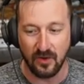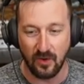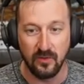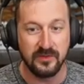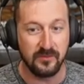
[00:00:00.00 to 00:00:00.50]

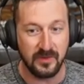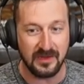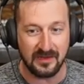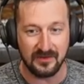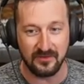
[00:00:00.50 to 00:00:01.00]
Only we
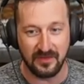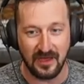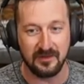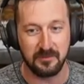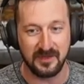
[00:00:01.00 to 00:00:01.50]
can do
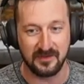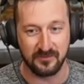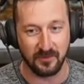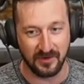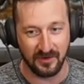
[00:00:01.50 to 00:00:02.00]
that
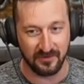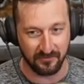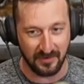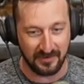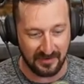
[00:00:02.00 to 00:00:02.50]
because we're gonna
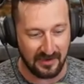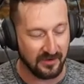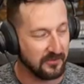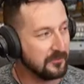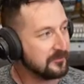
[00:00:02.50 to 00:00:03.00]
right
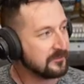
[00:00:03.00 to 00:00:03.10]
now.